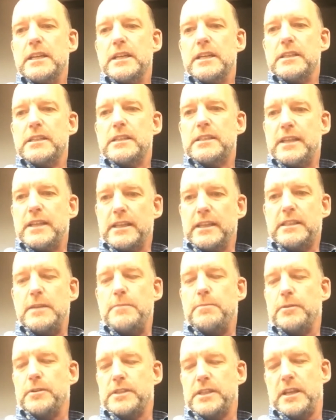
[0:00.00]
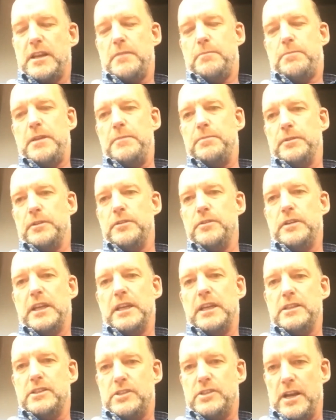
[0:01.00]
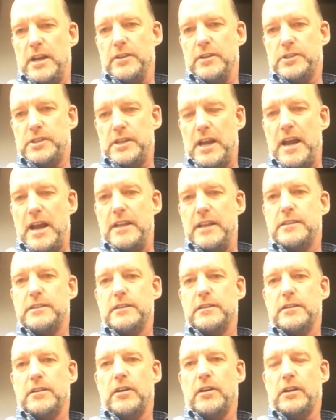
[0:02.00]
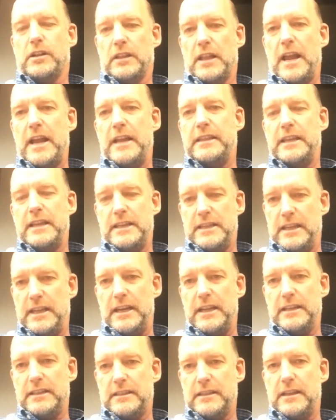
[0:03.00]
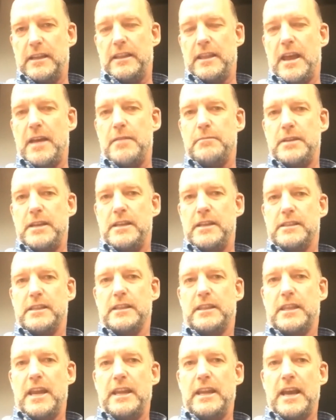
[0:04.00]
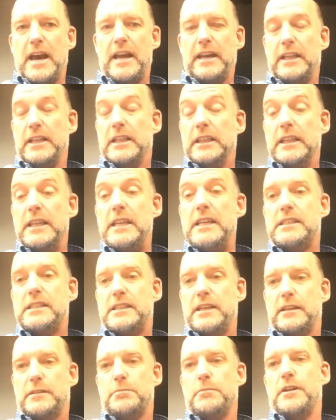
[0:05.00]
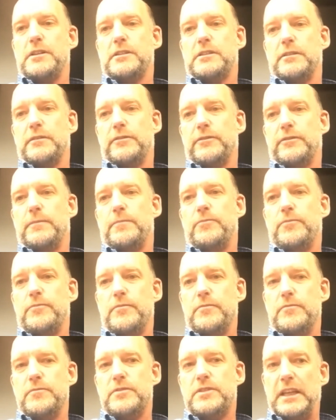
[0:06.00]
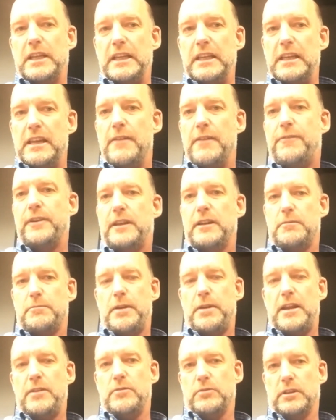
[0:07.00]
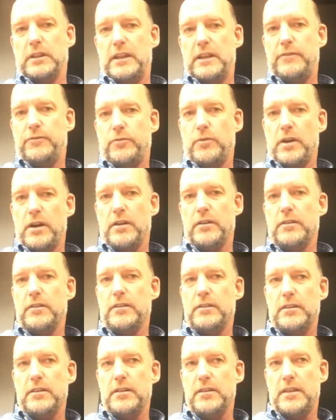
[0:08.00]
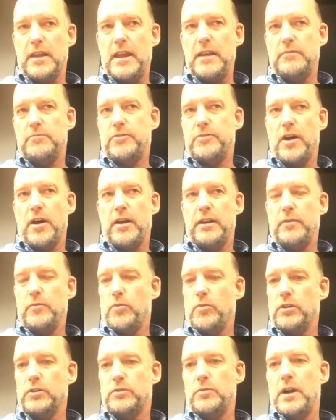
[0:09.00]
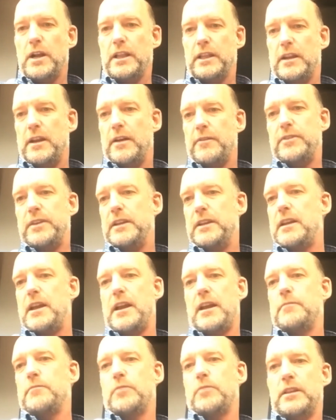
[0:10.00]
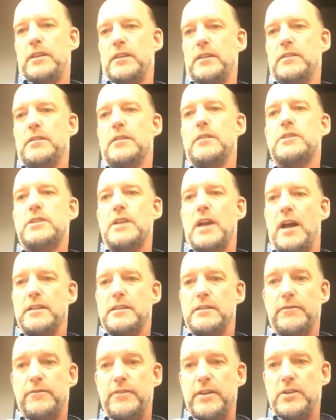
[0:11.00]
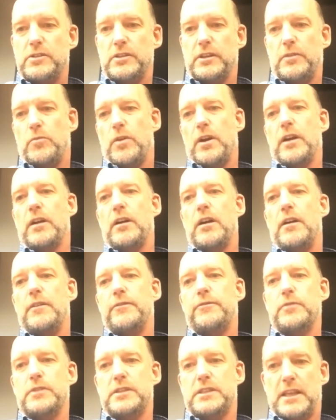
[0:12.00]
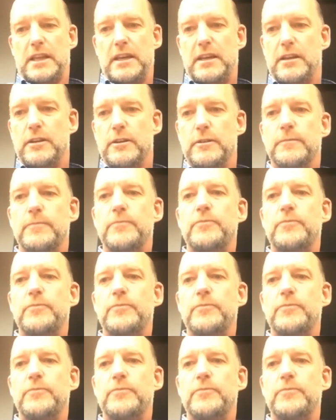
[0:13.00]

60% of people who get gel shots are glad they did it. And that means that they got at least 6 months of significant pain relief where they thought it worked well enough that when the shots eventually wear off, which they do,